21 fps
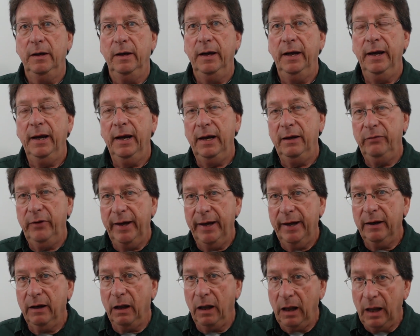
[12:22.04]
And I've
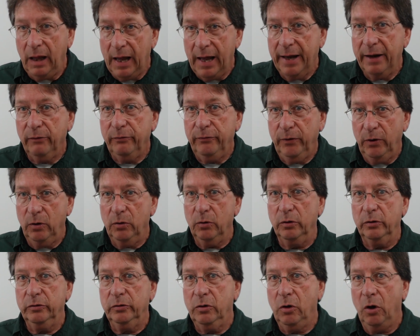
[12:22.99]
had a lot of
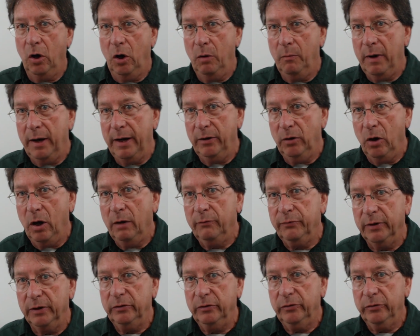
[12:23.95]
folks call my
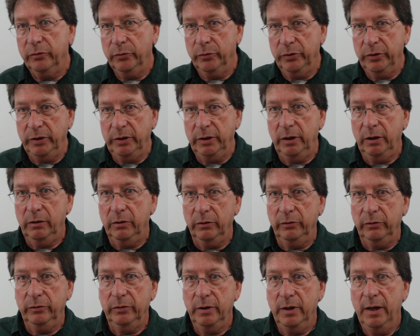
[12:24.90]
office through the
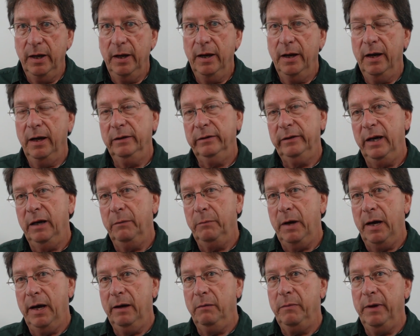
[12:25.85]
years and say, I'm
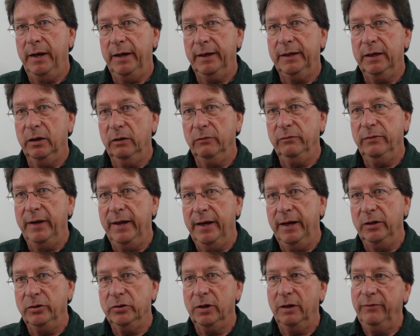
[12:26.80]
on a Medicare
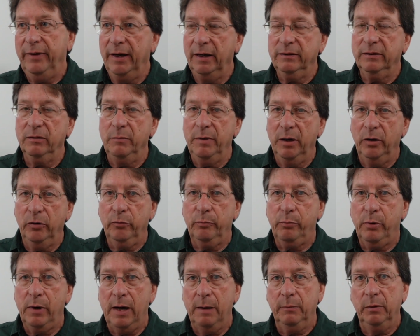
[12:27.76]
Advantage, I've had some health
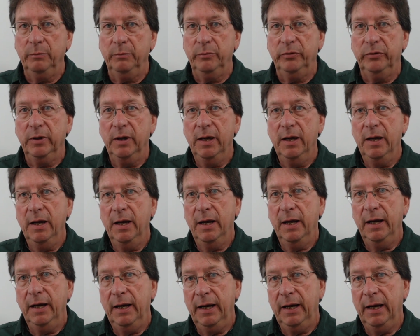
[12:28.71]
problems,
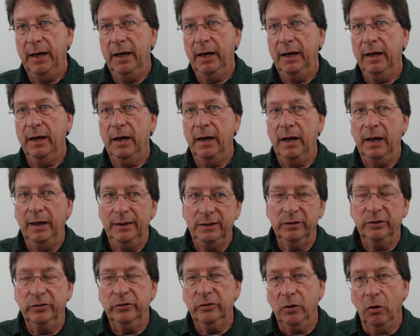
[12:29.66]
and I
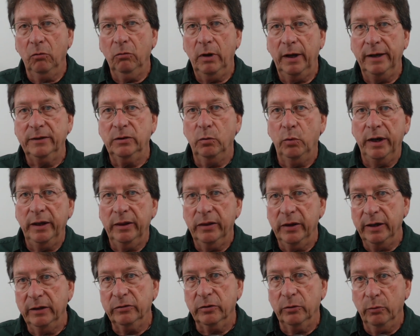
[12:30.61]
just don't like the way
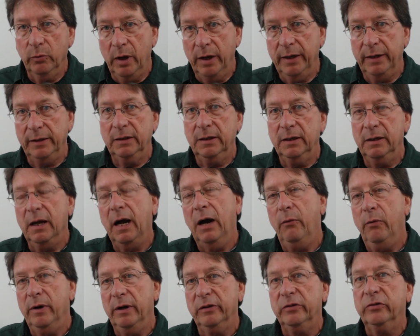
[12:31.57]
things are running. I
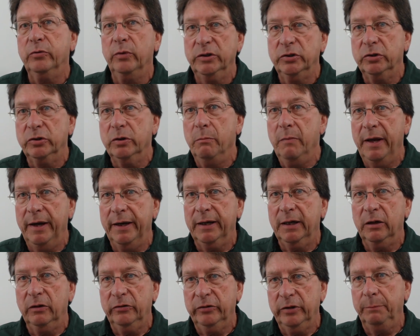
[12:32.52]
want to switch to
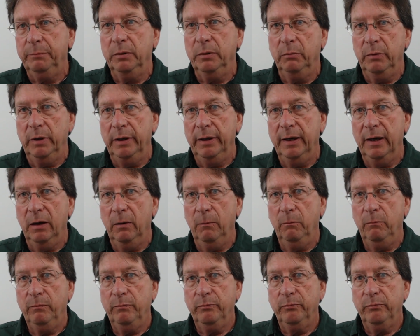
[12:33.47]
Medicare Supplement
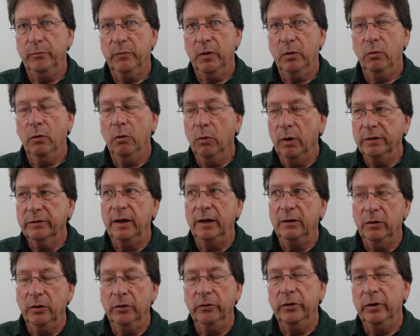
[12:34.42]
now. Well, once I
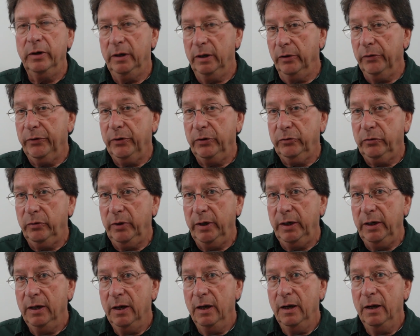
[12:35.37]
learned their health history,